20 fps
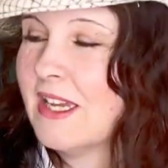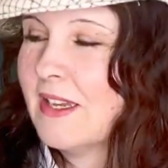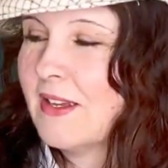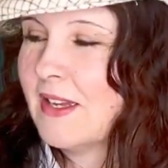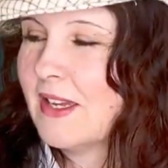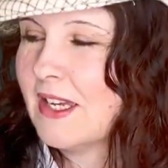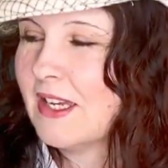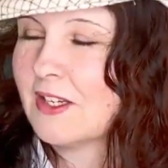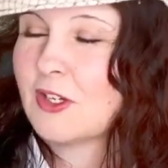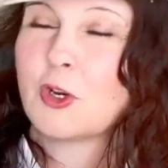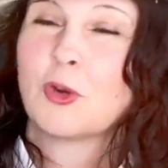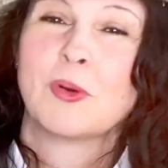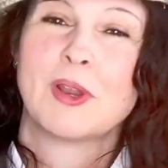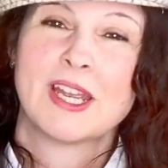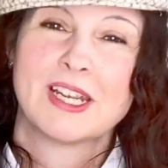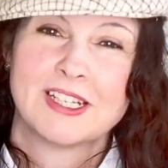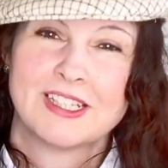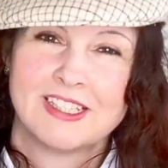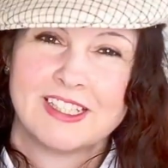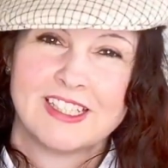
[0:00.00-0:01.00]

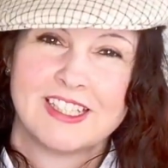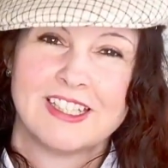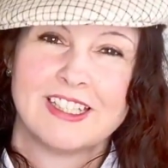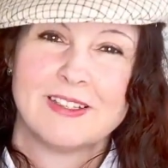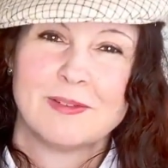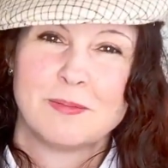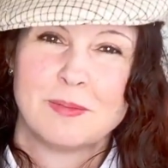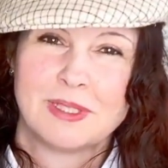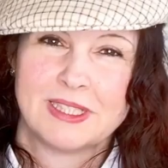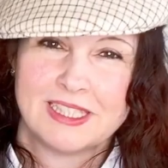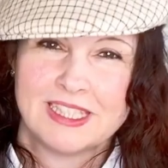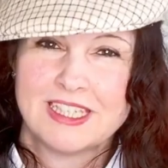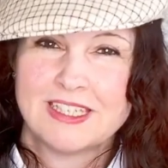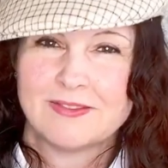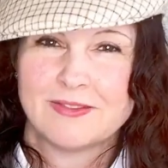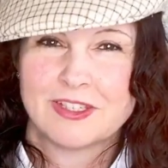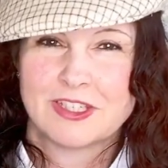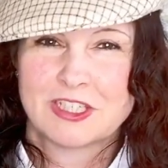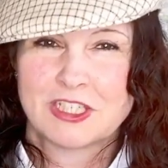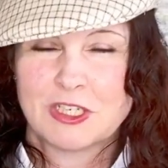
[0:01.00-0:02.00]
incorrectly believe
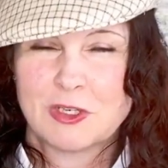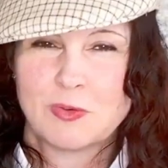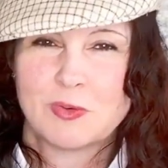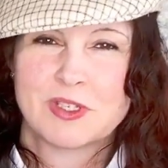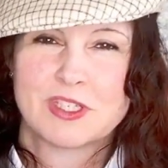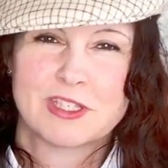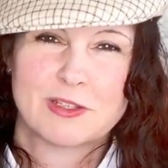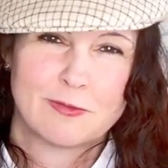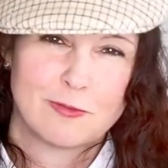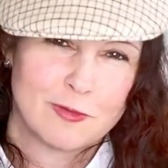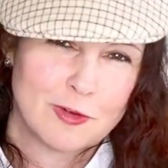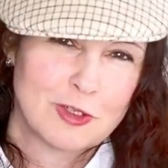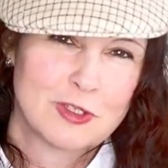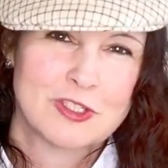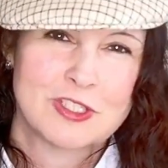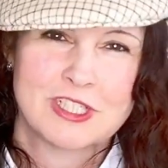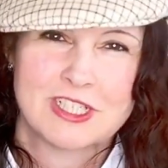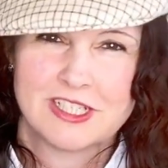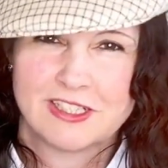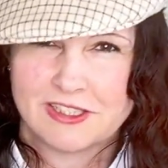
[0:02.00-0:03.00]
that she was the
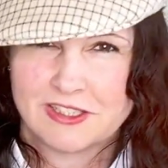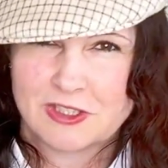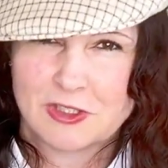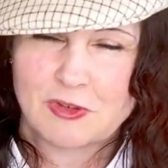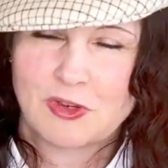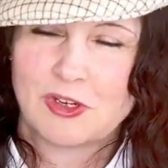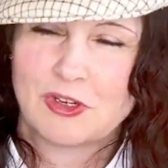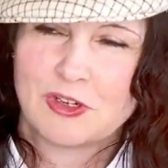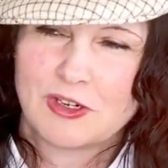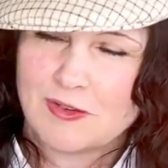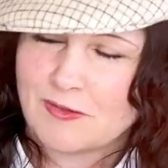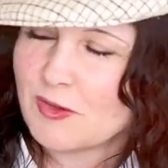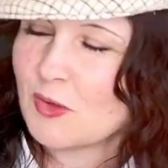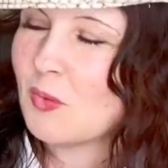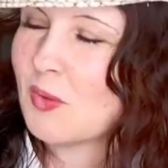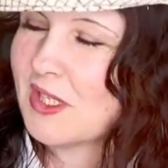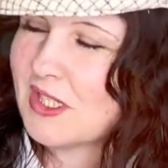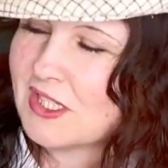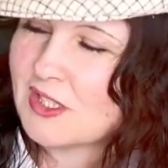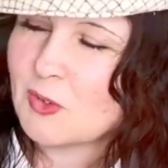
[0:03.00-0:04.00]
first illustrator of The
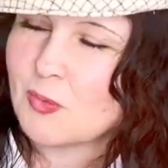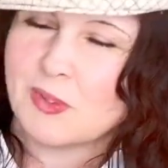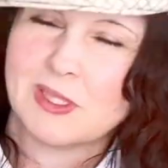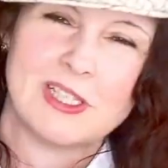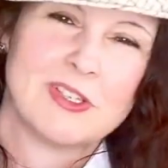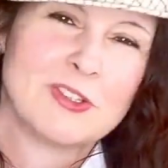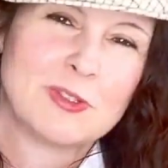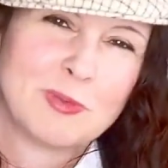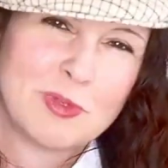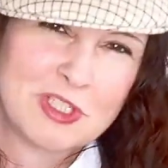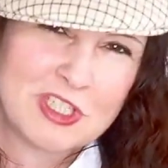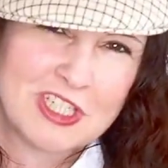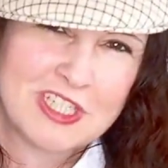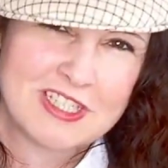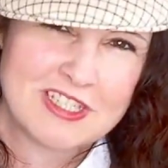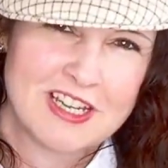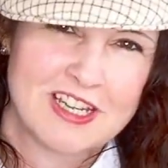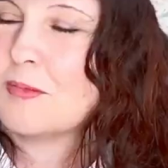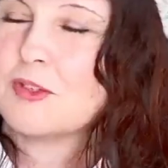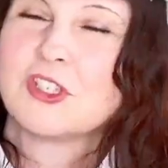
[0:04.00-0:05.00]
Wind in the Willows, but
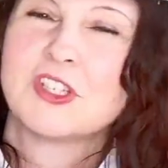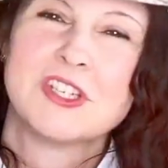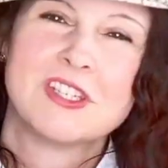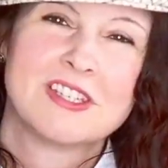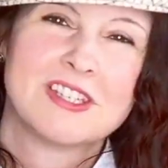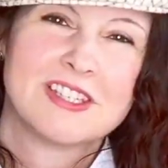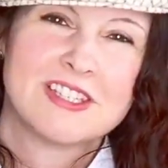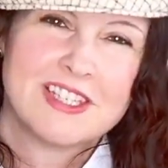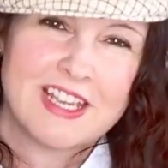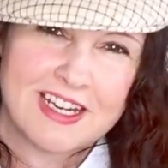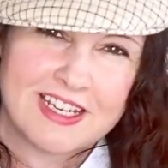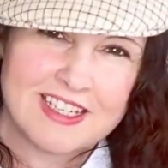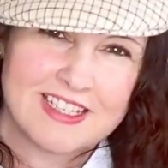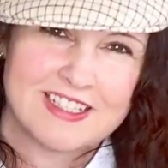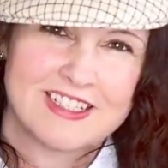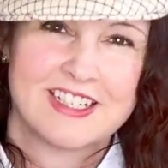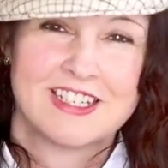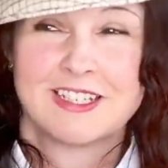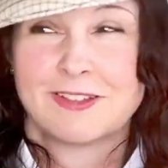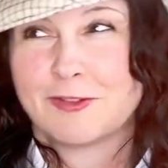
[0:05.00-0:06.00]
she's not. She's the
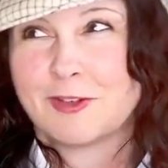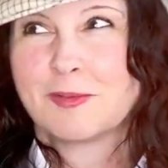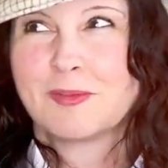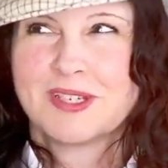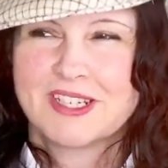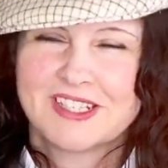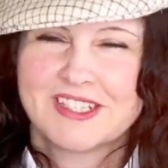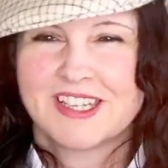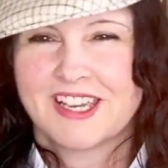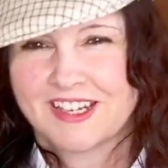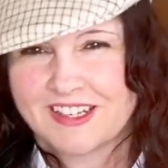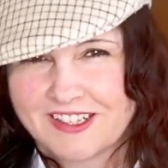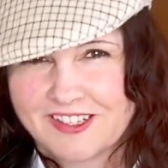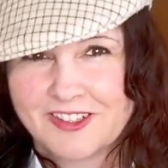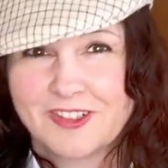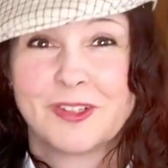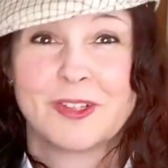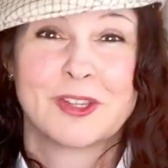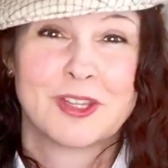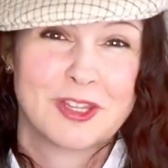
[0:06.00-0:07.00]
second, and if you're being
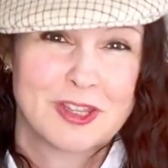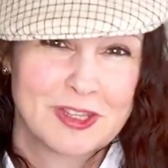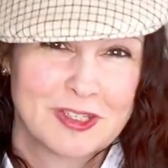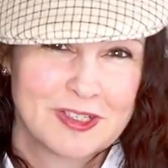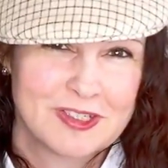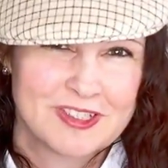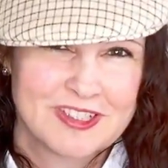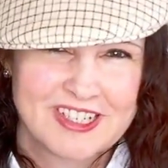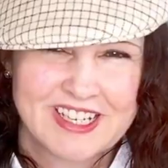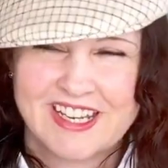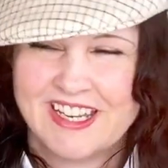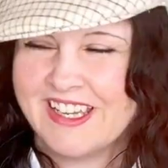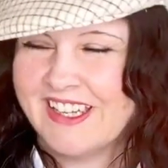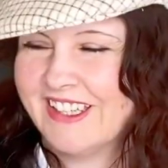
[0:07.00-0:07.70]
technical, the third.